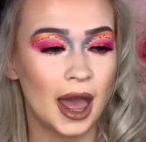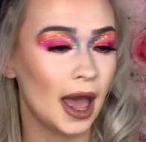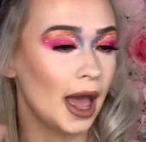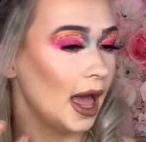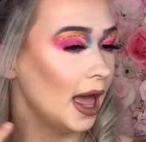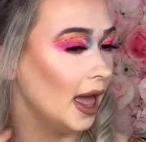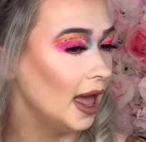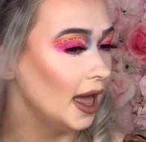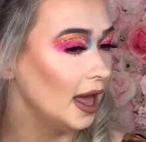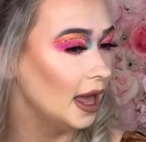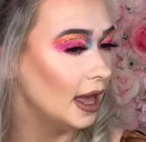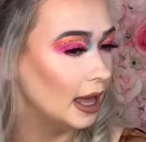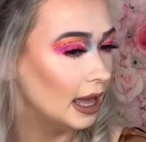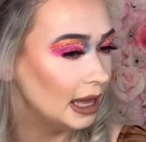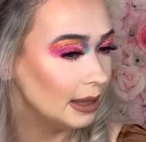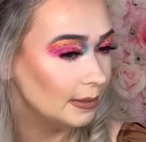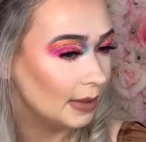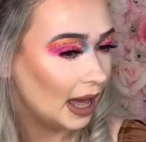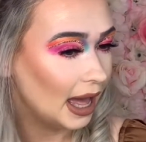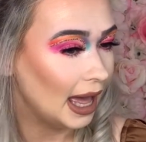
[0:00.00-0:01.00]

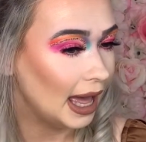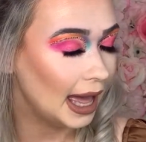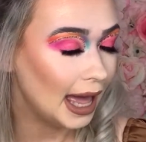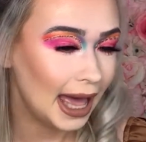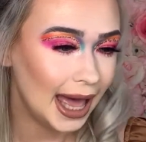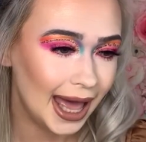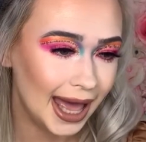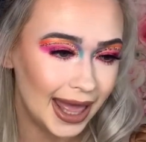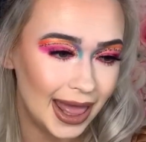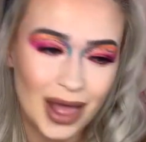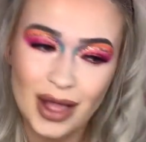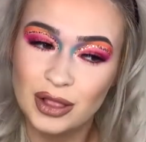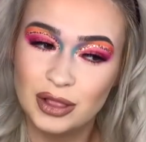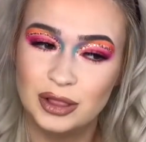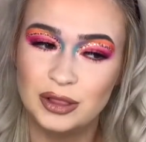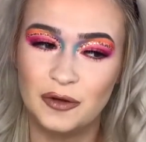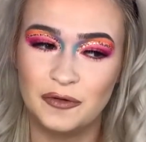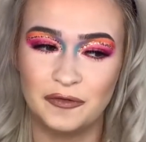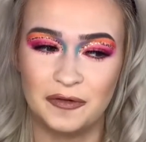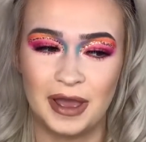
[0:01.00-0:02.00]
I
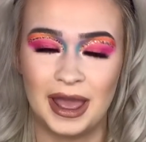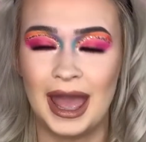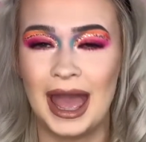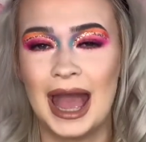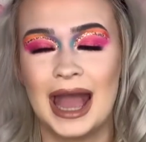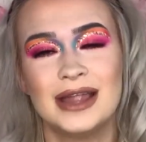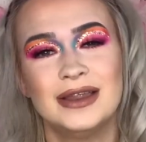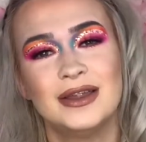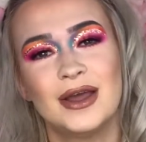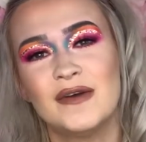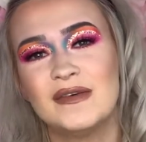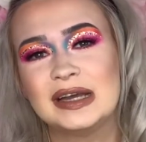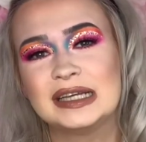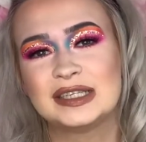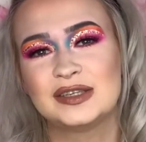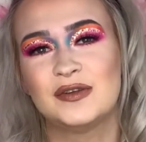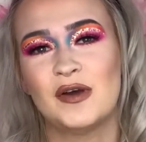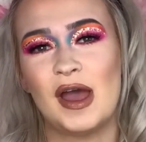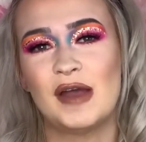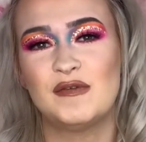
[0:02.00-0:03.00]
love it. I know
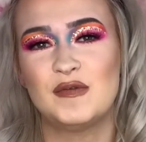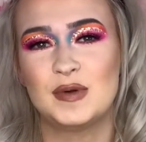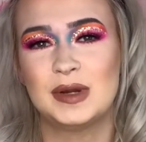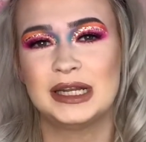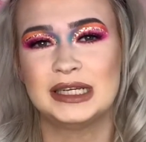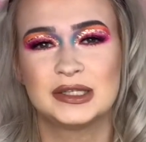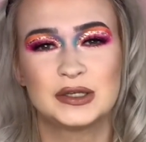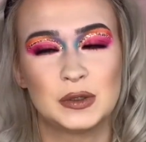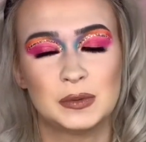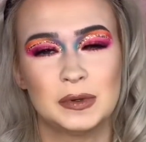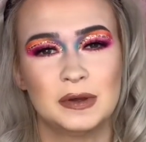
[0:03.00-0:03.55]
it's not everybody's cup